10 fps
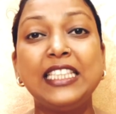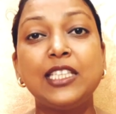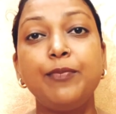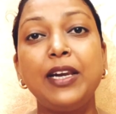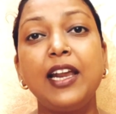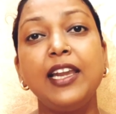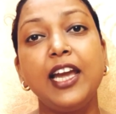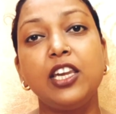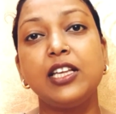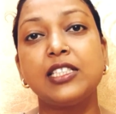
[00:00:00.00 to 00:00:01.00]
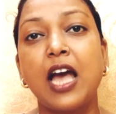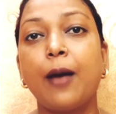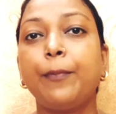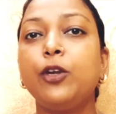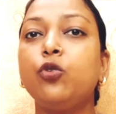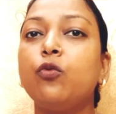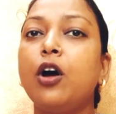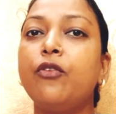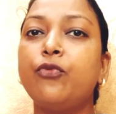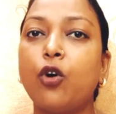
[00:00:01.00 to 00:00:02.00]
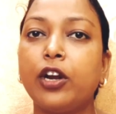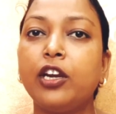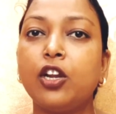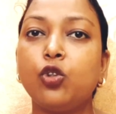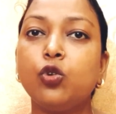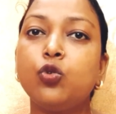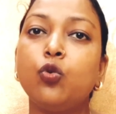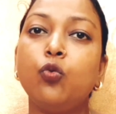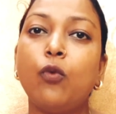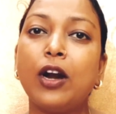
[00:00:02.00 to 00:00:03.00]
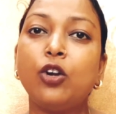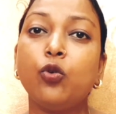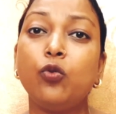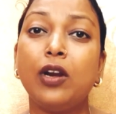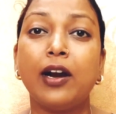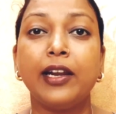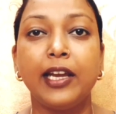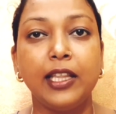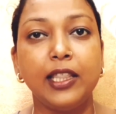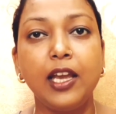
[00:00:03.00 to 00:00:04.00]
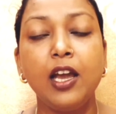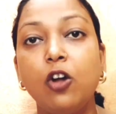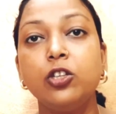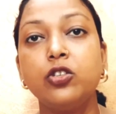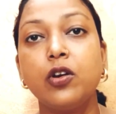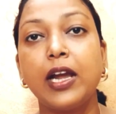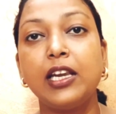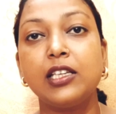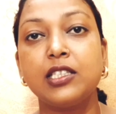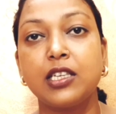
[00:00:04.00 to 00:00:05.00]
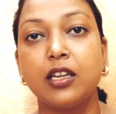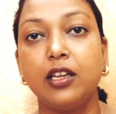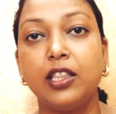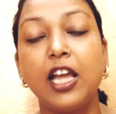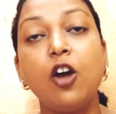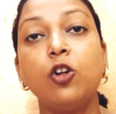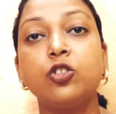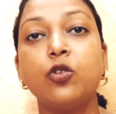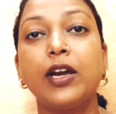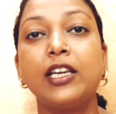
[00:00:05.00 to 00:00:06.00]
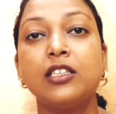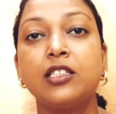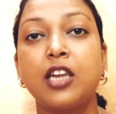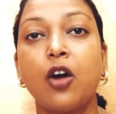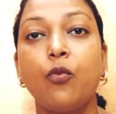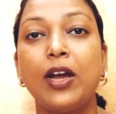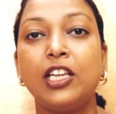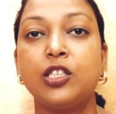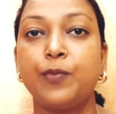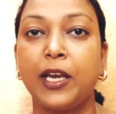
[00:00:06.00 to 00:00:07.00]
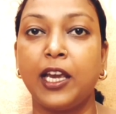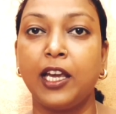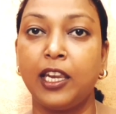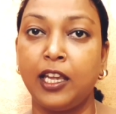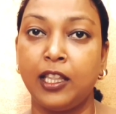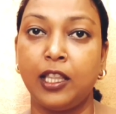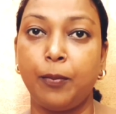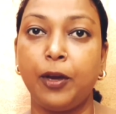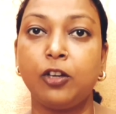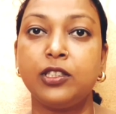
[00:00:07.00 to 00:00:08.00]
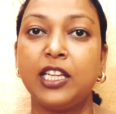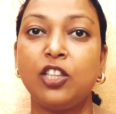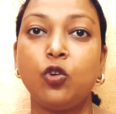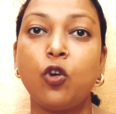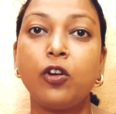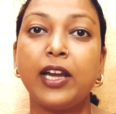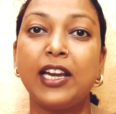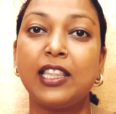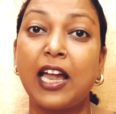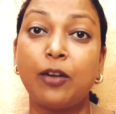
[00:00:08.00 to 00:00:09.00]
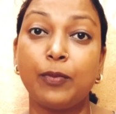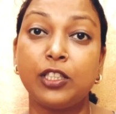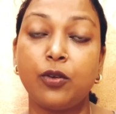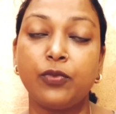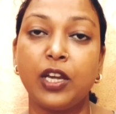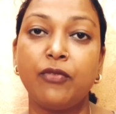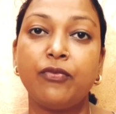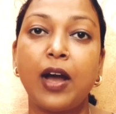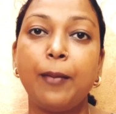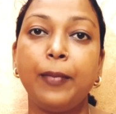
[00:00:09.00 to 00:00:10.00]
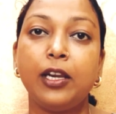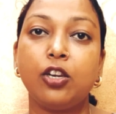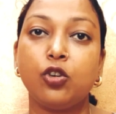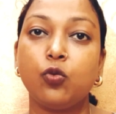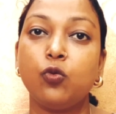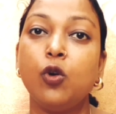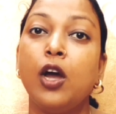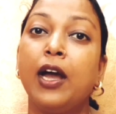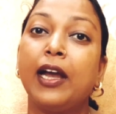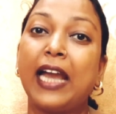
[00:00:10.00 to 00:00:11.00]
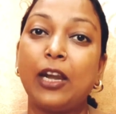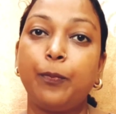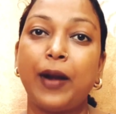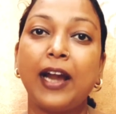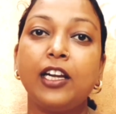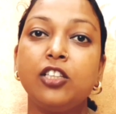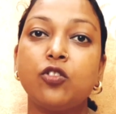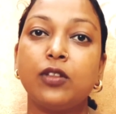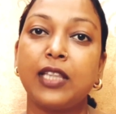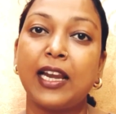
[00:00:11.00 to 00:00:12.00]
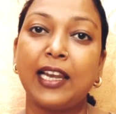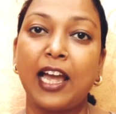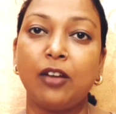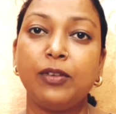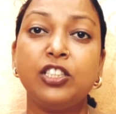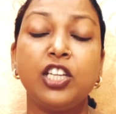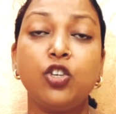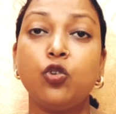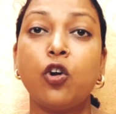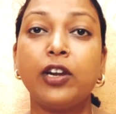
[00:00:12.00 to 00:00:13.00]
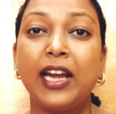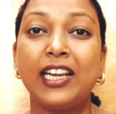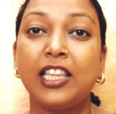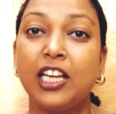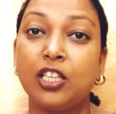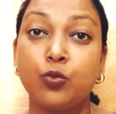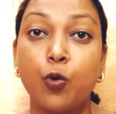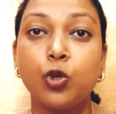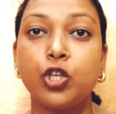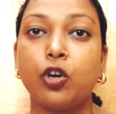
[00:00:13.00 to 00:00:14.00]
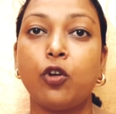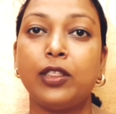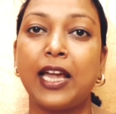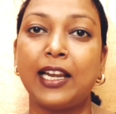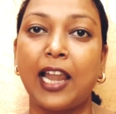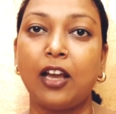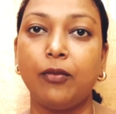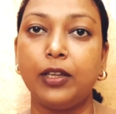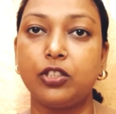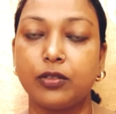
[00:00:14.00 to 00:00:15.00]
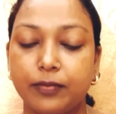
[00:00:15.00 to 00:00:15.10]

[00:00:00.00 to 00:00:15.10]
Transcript: Similarly, it is happened to a foreigner, those who want to learn Hindi. They also get stuck while speaking in Hindi because they do not get that much of the environment to get practice on that language. They do not get the exposure on that language.